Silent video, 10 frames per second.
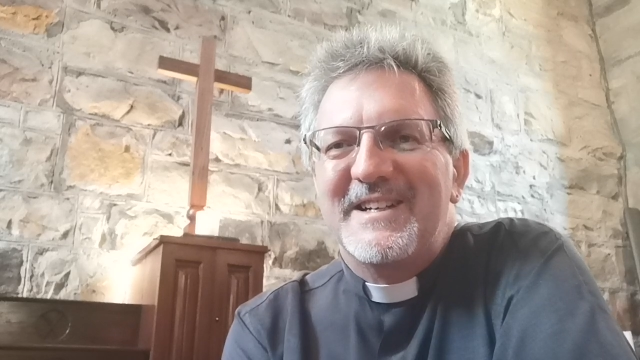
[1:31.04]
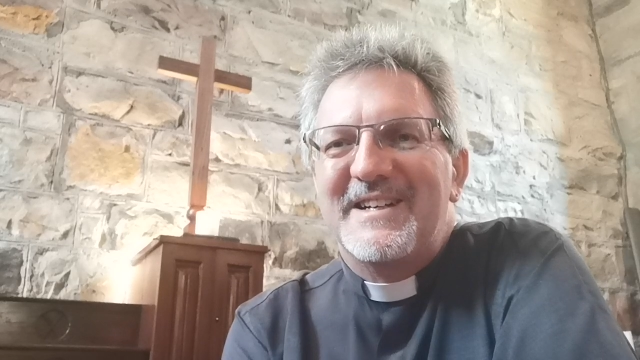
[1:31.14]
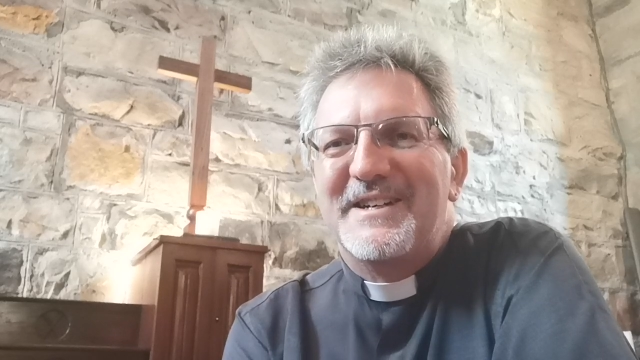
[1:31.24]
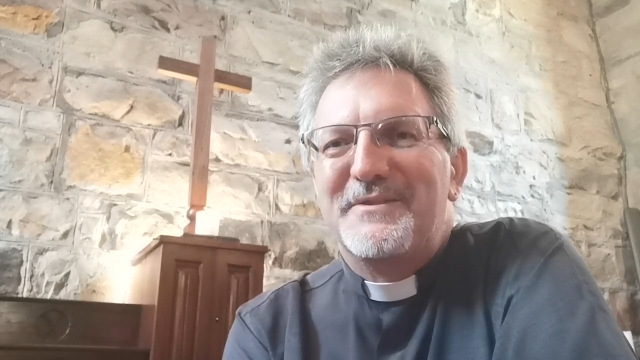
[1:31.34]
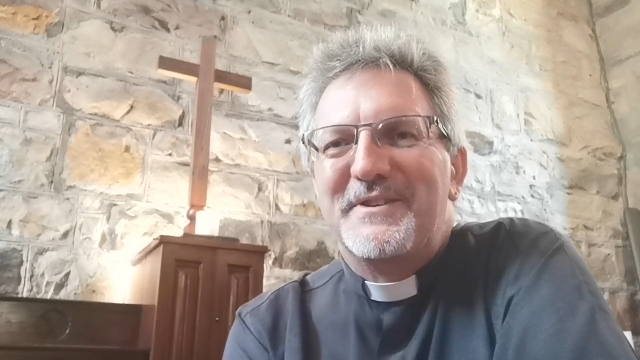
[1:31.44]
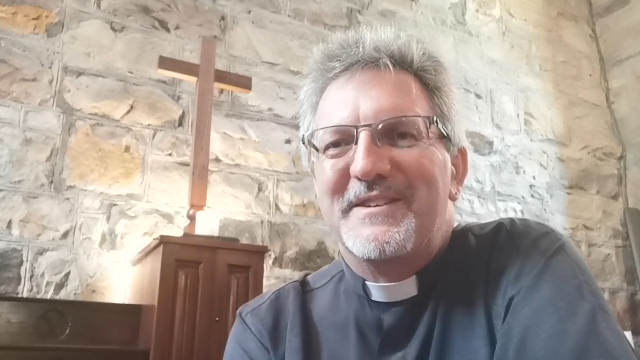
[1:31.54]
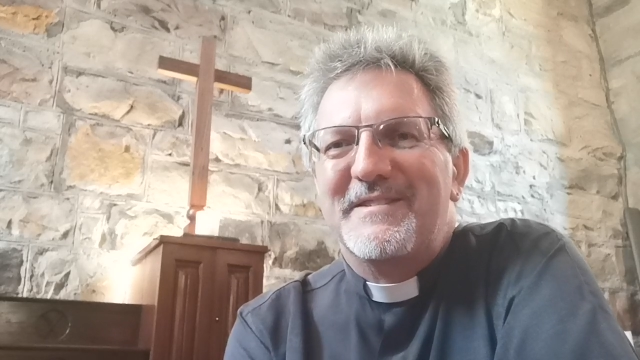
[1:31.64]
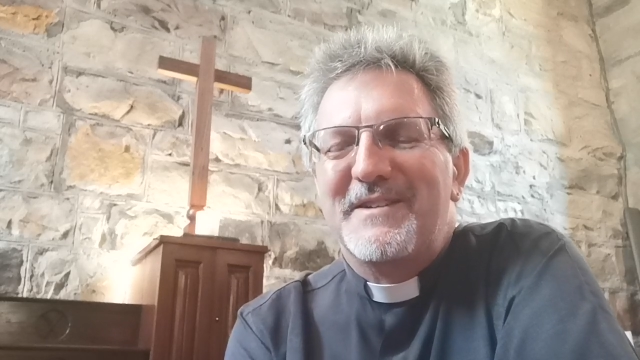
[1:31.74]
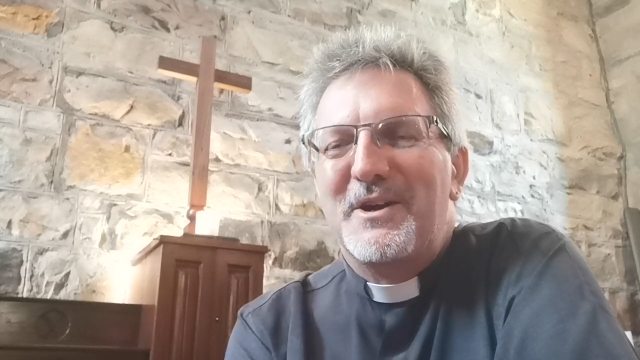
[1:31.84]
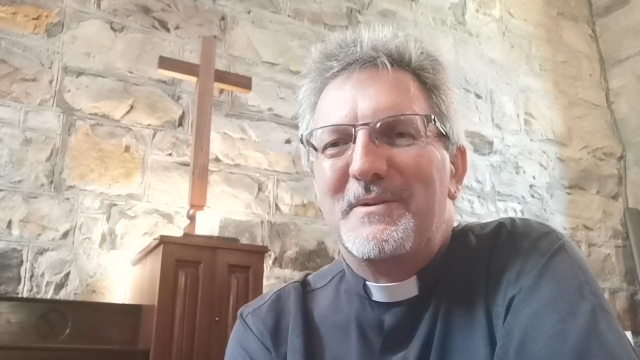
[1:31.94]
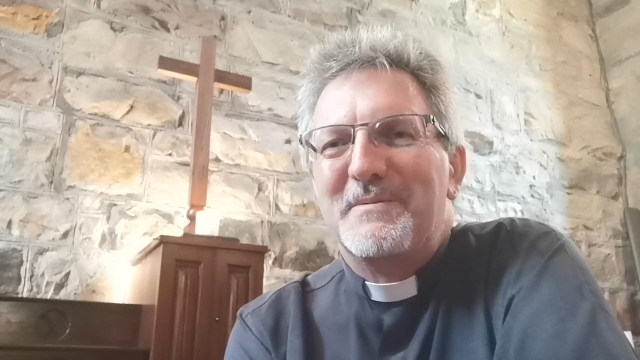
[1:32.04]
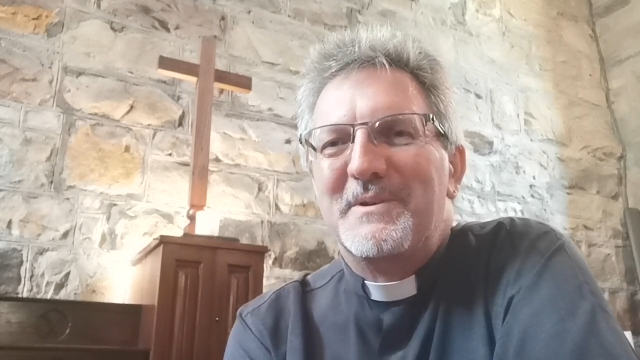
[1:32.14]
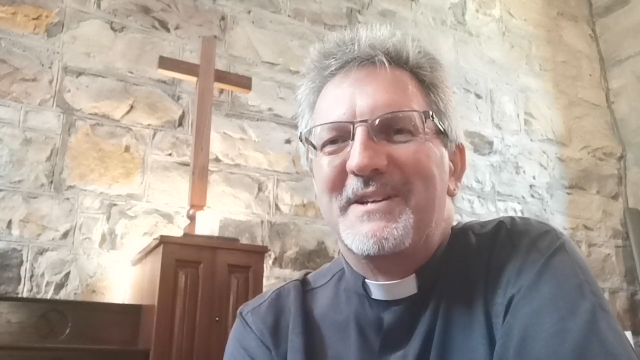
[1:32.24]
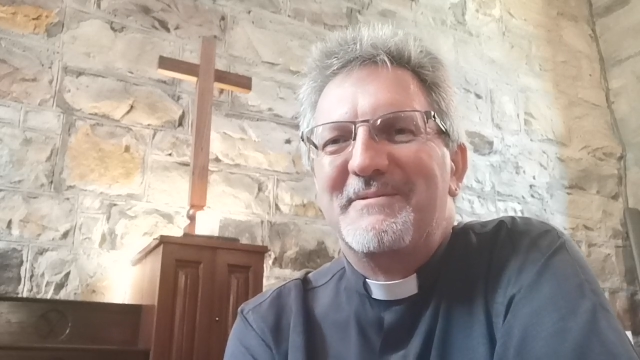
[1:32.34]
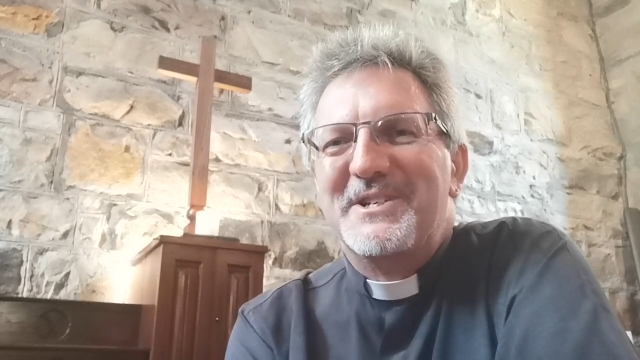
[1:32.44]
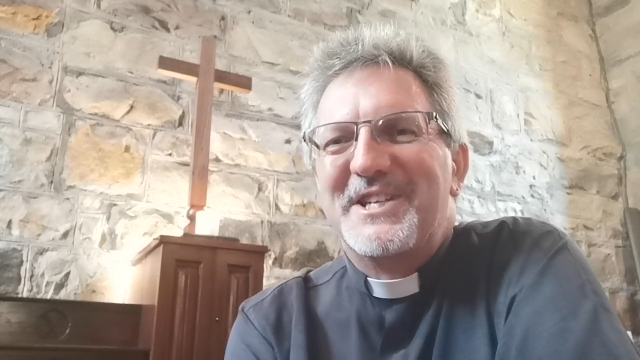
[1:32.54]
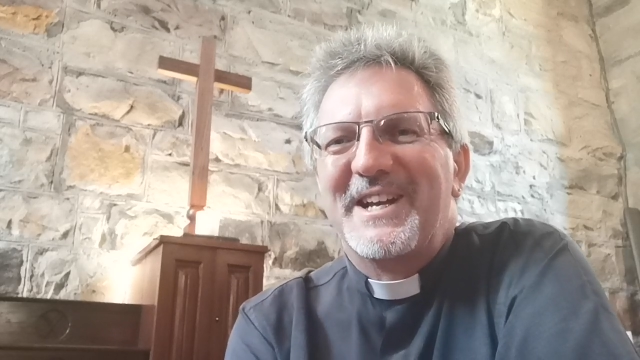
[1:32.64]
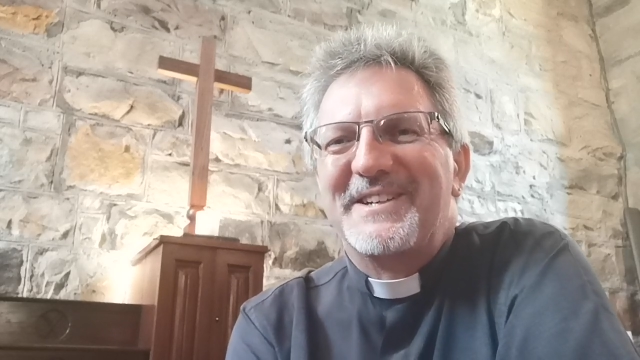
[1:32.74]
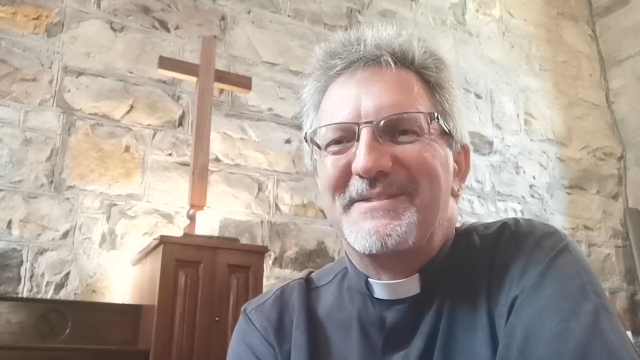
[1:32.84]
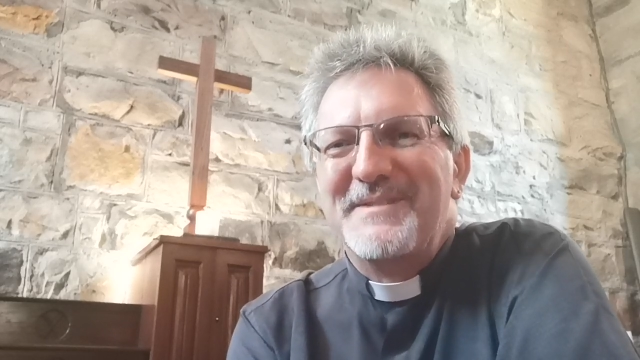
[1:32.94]
Often wish
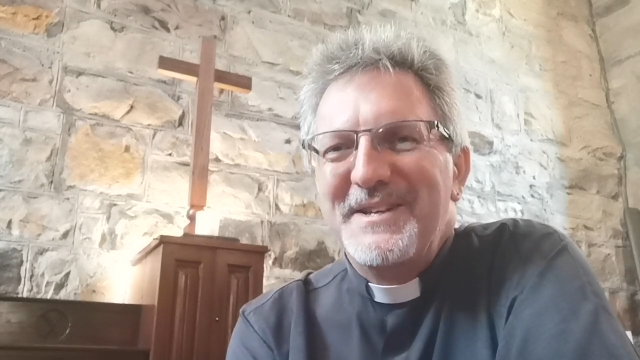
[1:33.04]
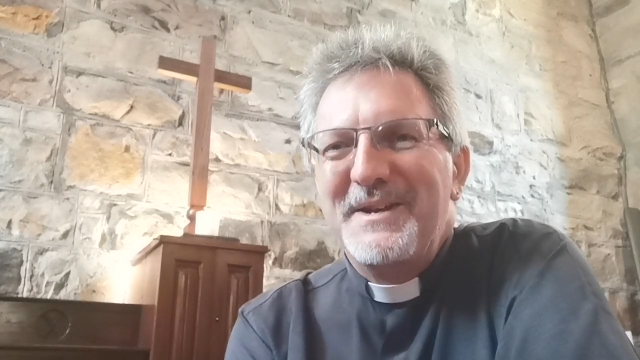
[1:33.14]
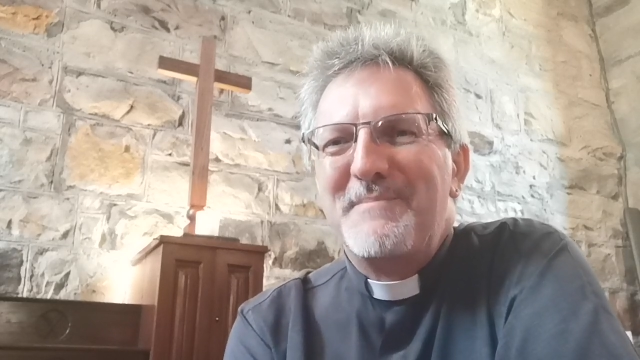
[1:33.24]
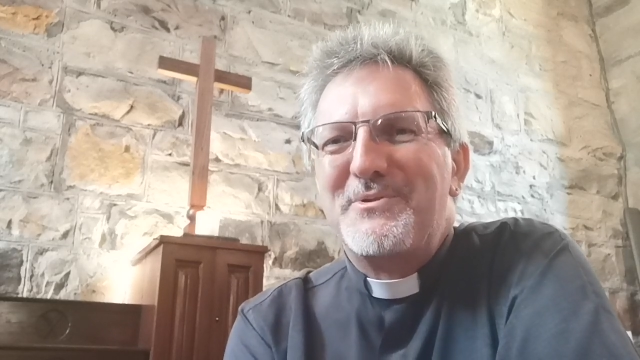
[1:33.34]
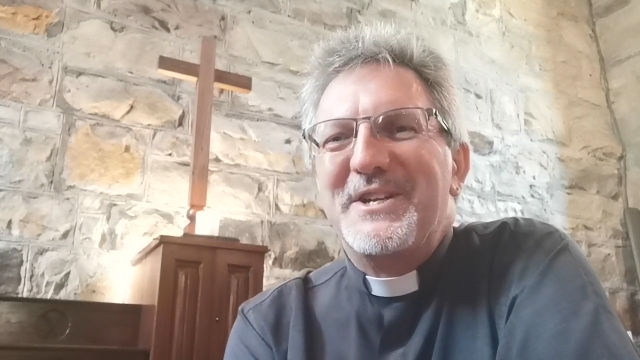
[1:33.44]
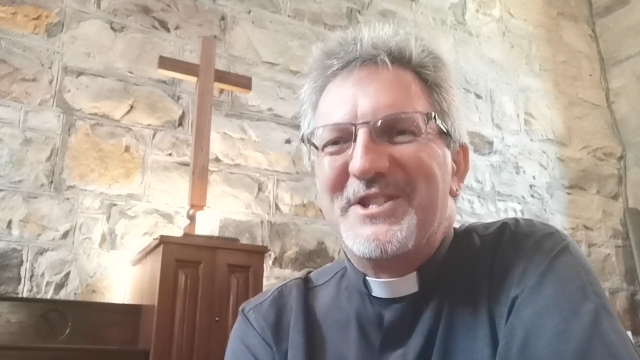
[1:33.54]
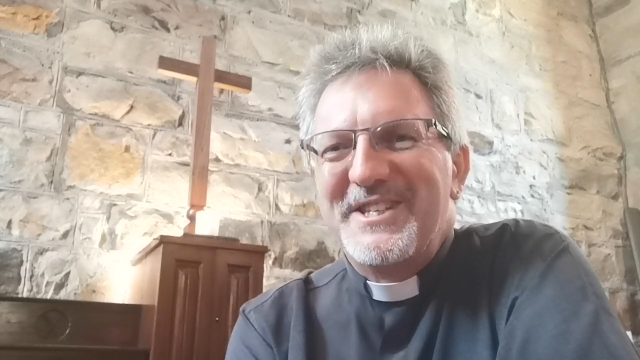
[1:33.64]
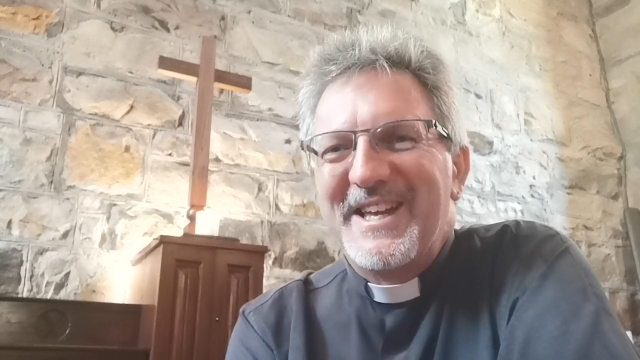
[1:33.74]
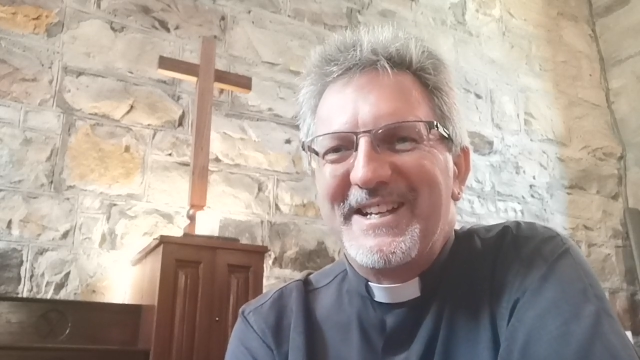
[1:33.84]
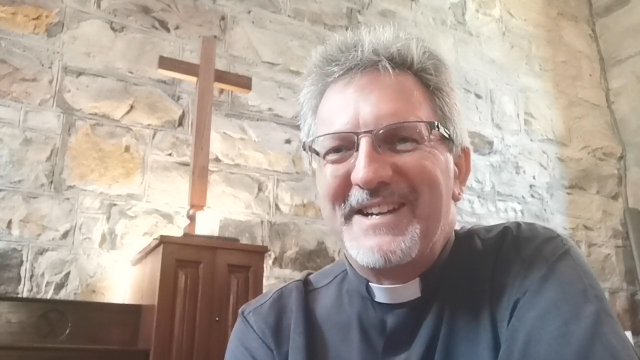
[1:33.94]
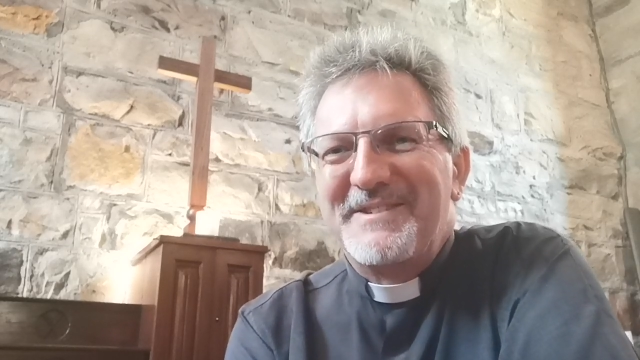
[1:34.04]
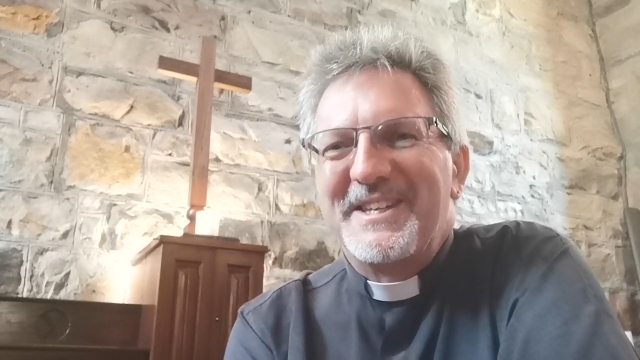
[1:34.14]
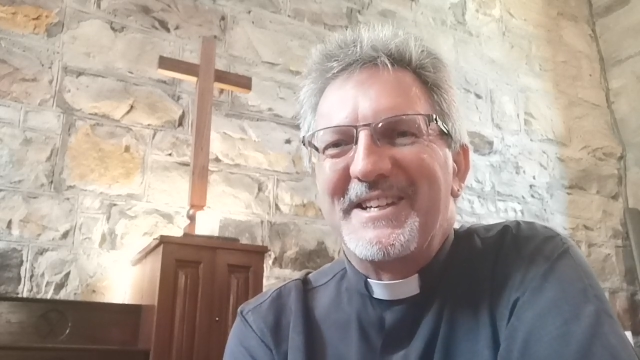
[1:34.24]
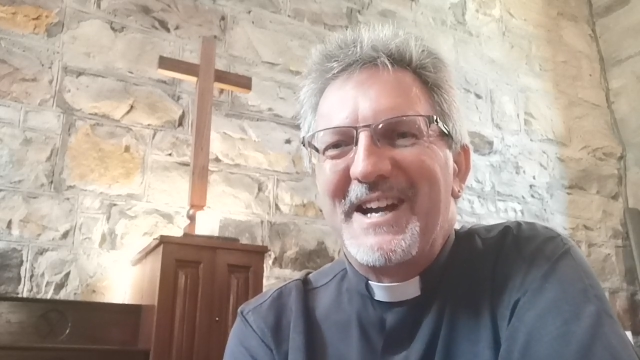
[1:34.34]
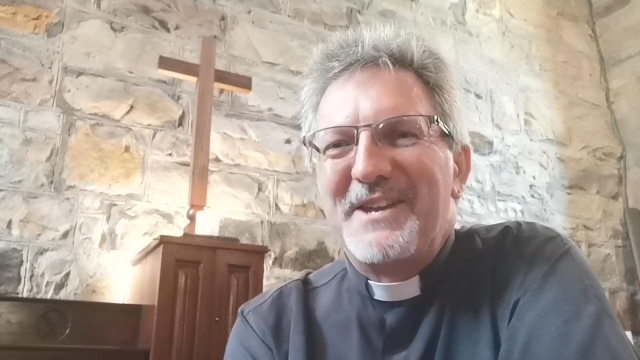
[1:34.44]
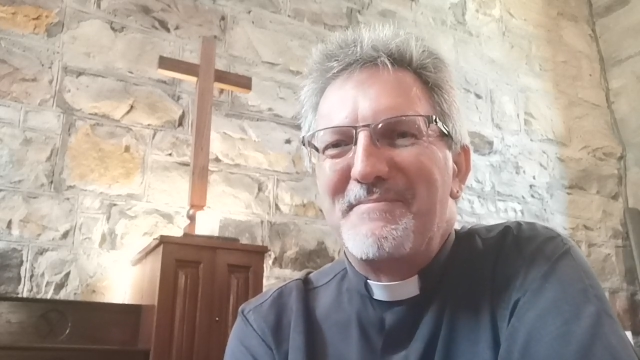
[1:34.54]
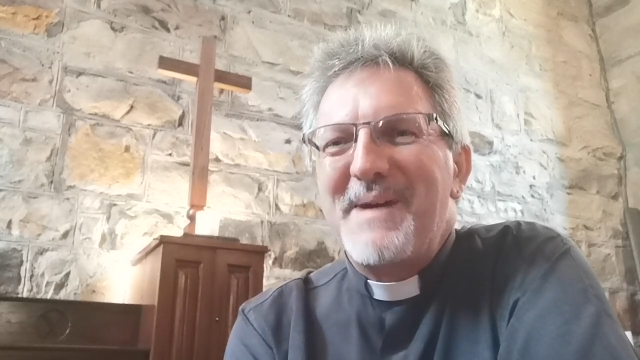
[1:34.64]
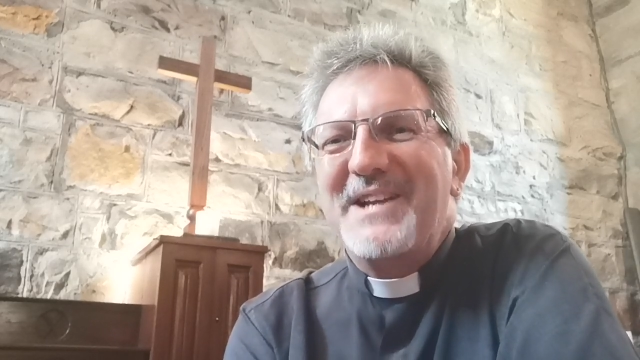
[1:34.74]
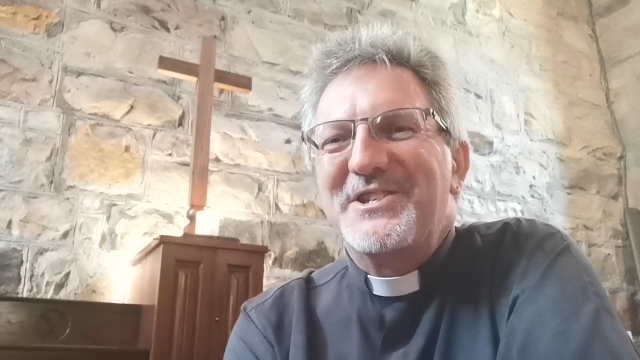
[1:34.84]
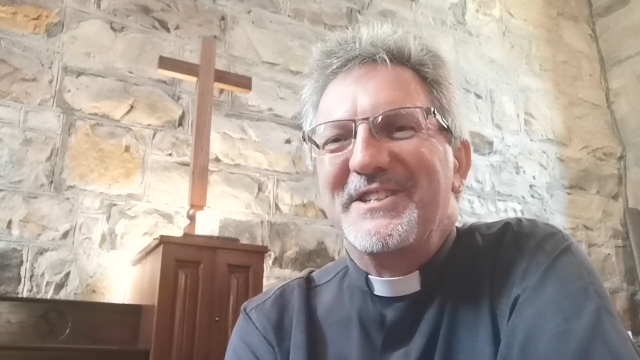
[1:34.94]
I could preach in that with that kind of
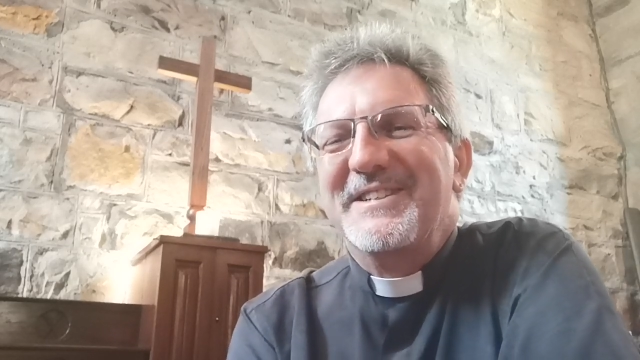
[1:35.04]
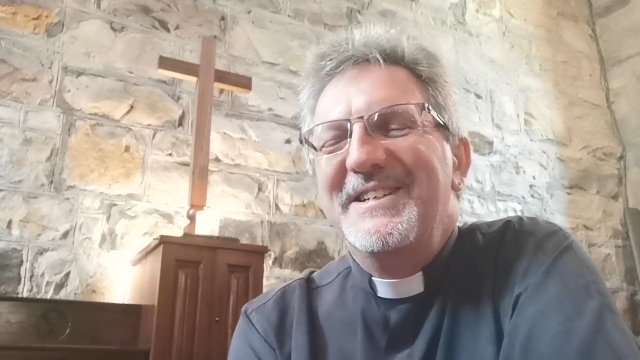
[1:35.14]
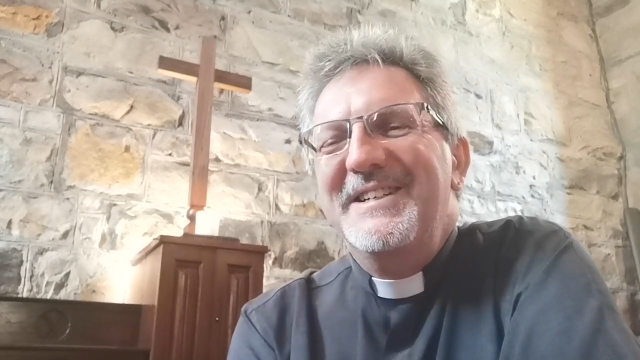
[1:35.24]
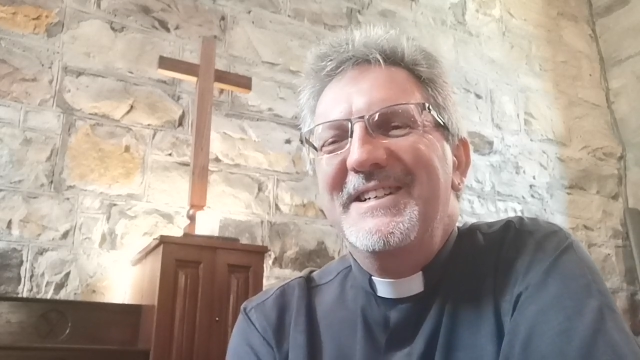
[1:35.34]
passion.